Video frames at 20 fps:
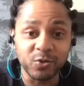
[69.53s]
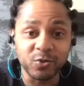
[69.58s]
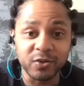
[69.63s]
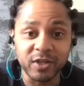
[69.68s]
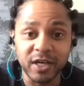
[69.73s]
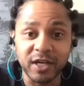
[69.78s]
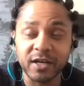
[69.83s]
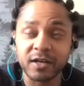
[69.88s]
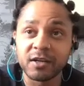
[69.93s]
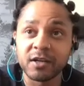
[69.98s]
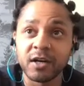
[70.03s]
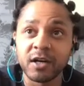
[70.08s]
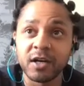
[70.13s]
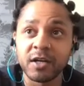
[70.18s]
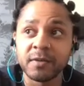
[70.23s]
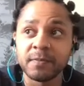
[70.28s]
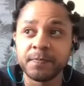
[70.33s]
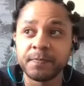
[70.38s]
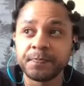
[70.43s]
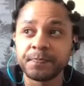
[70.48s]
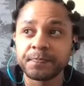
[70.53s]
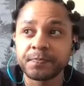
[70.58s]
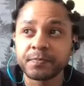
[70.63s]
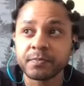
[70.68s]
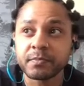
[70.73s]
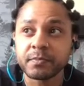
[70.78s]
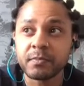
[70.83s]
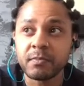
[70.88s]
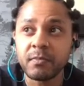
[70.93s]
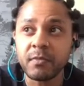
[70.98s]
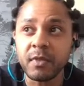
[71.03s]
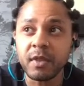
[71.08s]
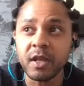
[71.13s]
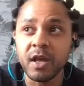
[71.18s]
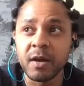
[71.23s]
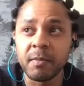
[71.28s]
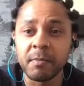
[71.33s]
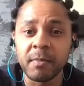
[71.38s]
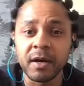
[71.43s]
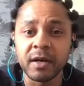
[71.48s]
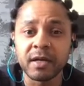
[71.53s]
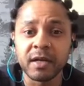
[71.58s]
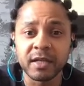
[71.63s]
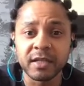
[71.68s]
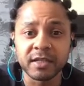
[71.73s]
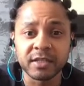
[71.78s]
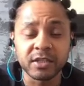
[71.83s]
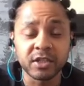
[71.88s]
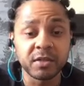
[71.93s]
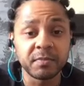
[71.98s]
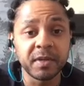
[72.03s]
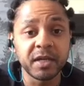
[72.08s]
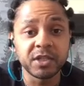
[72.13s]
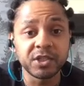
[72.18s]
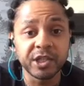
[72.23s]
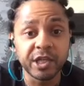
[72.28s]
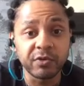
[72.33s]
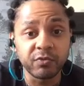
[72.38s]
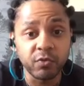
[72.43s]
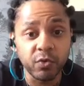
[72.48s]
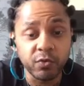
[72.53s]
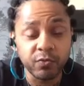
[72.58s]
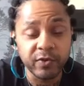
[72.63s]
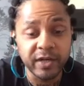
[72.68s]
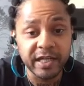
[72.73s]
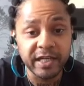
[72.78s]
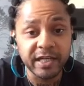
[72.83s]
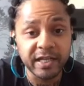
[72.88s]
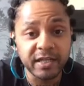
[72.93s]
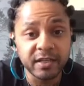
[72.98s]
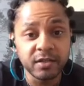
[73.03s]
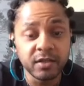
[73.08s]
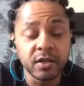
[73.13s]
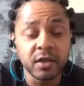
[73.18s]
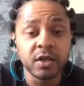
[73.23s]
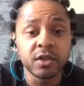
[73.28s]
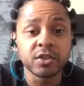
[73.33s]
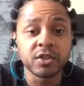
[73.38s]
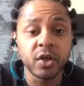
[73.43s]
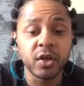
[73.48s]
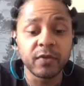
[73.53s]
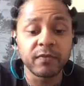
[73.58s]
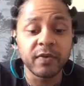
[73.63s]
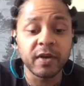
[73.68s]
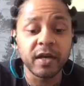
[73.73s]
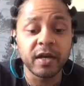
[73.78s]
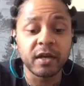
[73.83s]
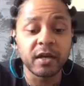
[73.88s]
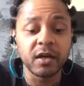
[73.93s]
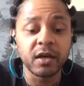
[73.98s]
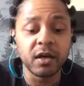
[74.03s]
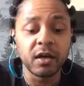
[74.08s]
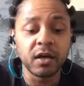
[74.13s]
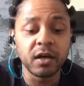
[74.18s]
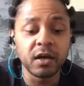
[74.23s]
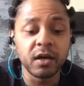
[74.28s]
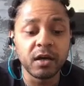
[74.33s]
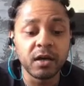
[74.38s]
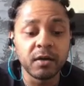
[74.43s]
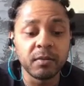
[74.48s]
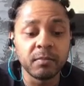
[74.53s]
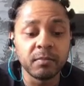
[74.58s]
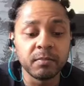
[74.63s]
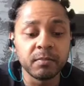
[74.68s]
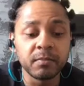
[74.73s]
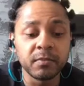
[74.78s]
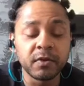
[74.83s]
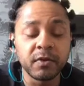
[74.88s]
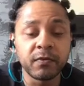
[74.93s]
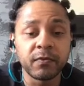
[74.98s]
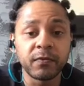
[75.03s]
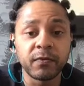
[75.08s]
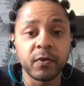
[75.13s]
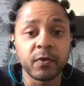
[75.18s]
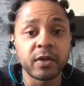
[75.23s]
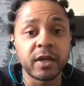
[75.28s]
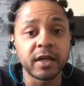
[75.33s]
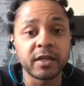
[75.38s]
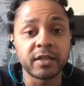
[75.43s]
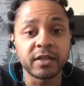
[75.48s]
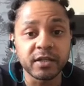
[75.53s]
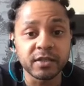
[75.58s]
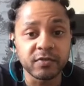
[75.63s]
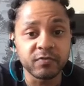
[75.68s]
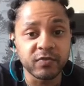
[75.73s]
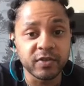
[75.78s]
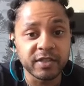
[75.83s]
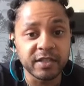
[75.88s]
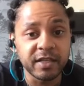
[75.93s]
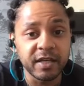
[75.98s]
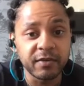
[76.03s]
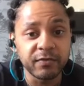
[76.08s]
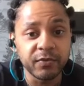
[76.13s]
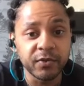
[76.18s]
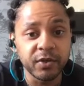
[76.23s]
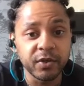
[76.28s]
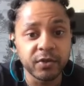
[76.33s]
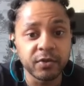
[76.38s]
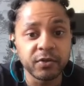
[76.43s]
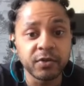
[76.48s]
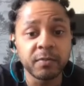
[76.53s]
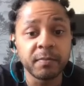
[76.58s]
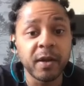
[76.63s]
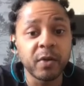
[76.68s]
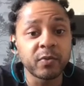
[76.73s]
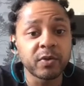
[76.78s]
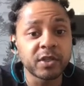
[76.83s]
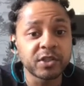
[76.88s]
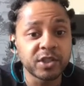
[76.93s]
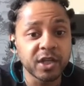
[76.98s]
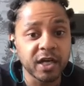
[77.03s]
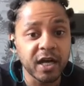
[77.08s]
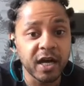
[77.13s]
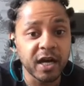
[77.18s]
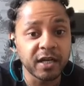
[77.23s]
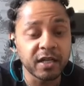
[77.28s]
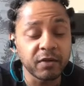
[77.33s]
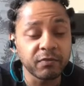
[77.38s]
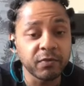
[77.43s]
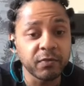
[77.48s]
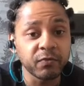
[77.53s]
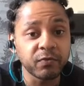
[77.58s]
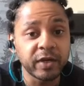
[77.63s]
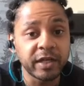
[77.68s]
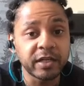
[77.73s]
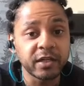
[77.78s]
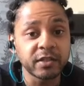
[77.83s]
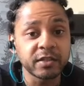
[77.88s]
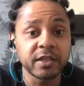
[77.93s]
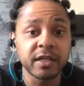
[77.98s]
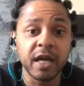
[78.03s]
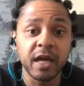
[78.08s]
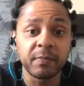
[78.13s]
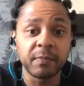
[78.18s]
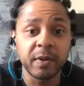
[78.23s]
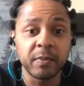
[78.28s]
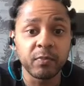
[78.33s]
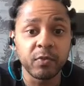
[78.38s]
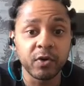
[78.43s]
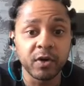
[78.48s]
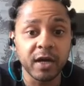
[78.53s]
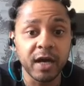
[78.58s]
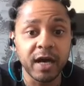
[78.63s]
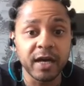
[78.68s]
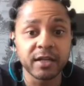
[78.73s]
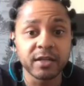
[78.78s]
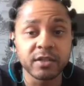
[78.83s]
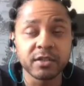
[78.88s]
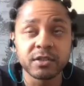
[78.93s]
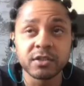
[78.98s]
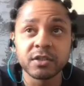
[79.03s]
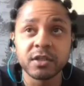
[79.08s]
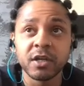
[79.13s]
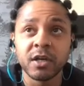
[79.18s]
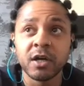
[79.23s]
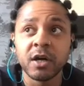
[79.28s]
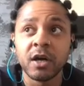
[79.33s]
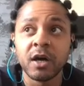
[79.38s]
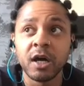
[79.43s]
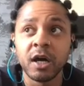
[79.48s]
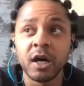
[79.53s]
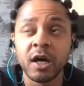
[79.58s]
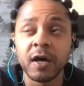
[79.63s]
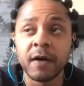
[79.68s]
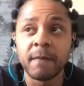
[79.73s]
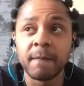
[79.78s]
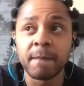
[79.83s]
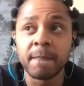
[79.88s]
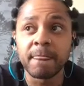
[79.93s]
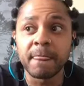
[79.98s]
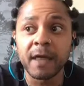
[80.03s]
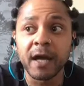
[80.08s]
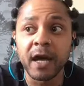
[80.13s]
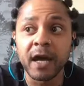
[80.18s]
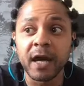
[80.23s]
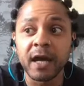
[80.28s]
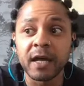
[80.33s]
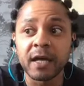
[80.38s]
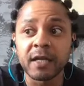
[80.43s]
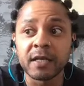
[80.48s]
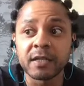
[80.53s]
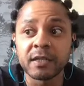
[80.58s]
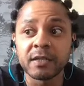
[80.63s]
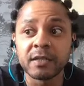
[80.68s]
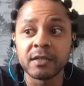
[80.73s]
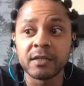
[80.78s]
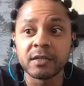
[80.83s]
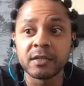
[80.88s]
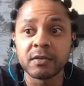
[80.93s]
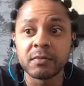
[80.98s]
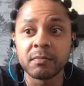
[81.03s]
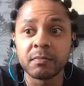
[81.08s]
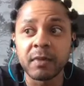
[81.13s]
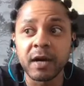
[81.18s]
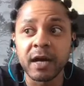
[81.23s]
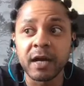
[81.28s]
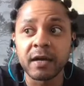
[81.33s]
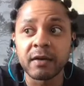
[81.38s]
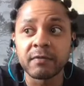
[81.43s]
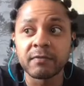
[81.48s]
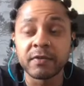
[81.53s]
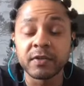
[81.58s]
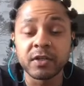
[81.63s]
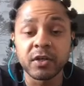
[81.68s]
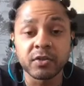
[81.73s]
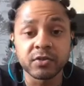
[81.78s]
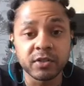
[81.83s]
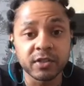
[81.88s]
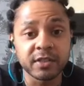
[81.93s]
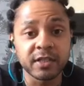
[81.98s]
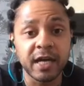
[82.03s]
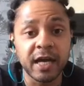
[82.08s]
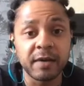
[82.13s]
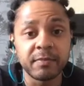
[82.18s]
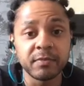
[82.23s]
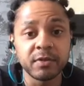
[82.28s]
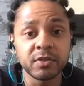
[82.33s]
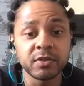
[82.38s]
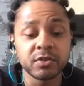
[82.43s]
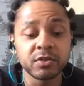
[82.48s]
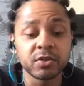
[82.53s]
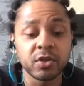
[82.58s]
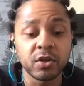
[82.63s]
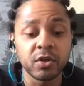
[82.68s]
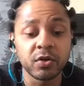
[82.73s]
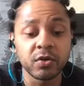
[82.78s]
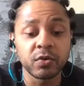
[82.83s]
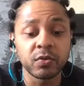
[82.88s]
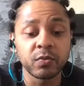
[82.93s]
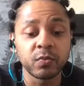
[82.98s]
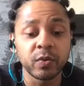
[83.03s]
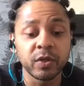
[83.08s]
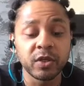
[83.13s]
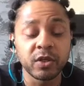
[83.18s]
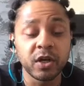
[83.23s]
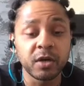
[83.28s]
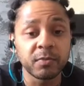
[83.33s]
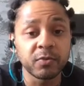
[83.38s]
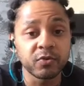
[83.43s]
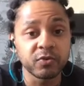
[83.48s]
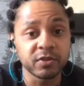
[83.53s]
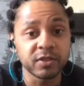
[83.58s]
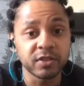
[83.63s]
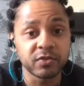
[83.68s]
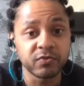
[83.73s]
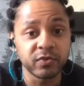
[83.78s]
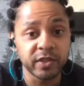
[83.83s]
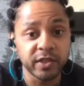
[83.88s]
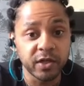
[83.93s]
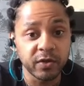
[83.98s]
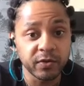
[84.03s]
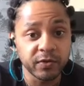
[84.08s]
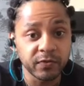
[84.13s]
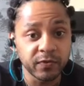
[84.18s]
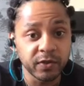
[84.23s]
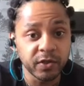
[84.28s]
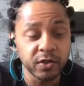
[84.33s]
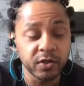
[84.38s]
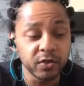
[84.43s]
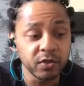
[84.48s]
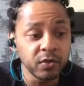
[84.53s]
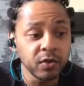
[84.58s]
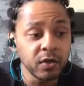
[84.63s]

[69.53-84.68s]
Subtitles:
deck. And it's going to be a general reading. So if you feel that it doesn't resonate for you, you may want to check out another reader to get a bit more guidance. And my videos are timeless. So when you come across this video, it's for you.